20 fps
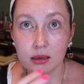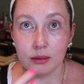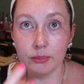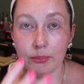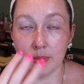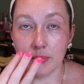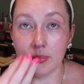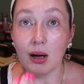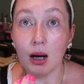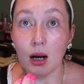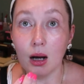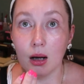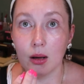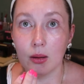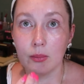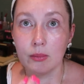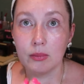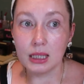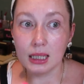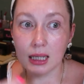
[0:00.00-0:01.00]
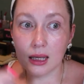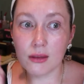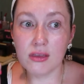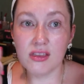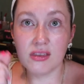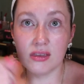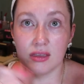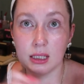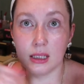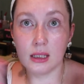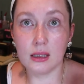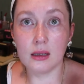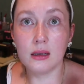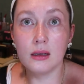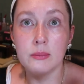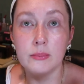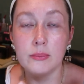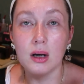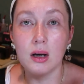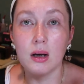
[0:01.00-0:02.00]
lip balm like a
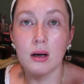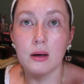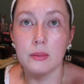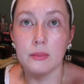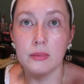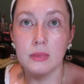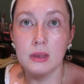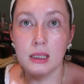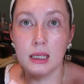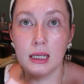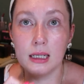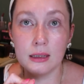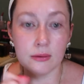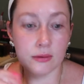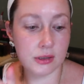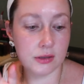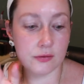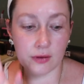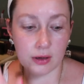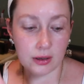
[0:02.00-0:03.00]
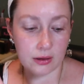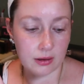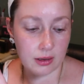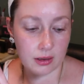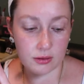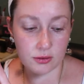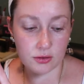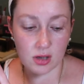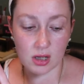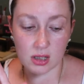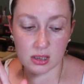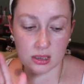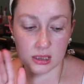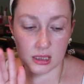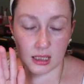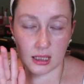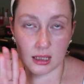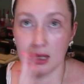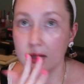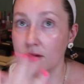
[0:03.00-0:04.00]
thick balm and it was very
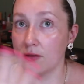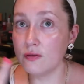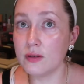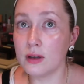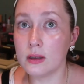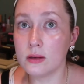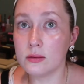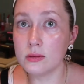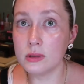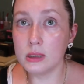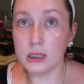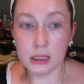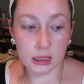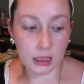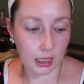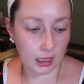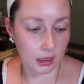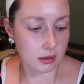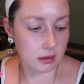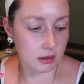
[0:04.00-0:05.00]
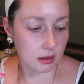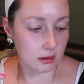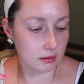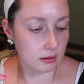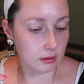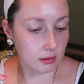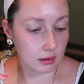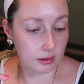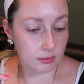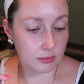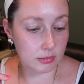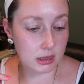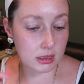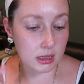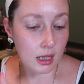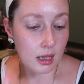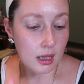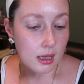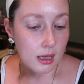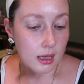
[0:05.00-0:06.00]
interesting I felt really nice on the lips
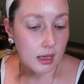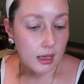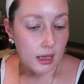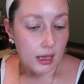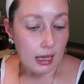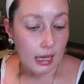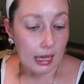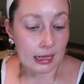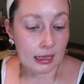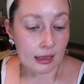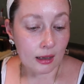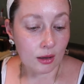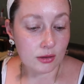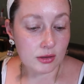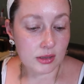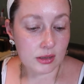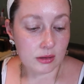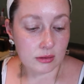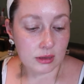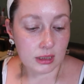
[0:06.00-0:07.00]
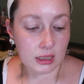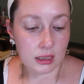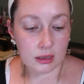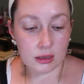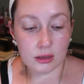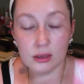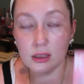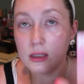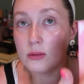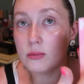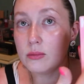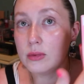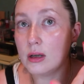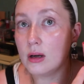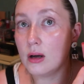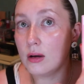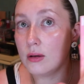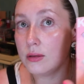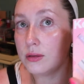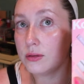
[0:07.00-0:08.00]
and I also think you could wear
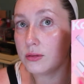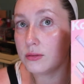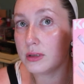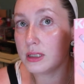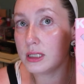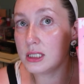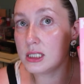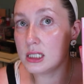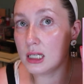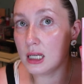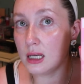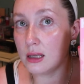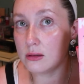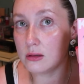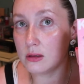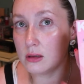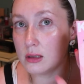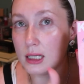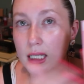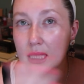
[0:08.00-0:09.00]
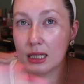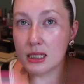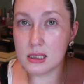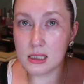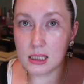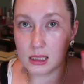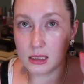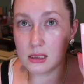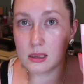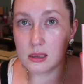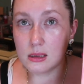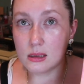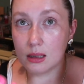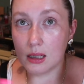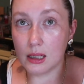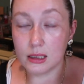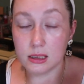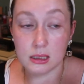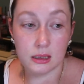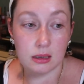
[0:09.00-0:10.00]
all three together. I guess that's
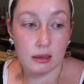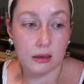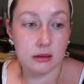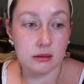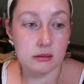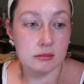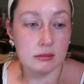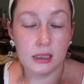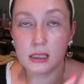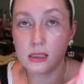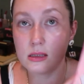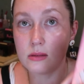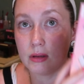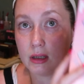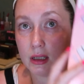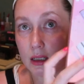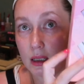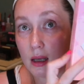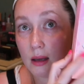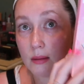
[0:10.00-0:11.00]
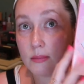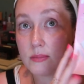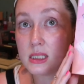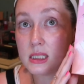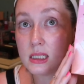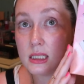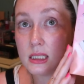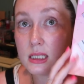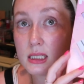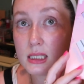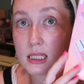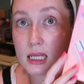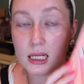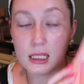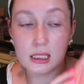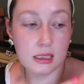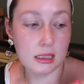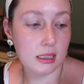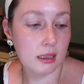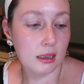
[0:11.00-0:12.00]
the idea. That's why it comes in a
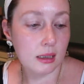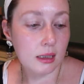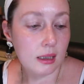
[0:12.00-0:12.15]
set.